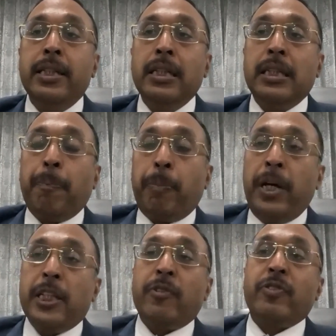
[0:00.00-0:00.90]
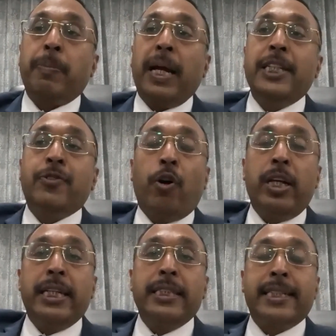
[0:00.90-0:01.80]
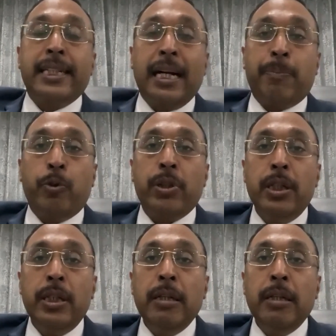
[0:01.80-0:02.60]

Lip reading: the place of supply is falling in Singapore,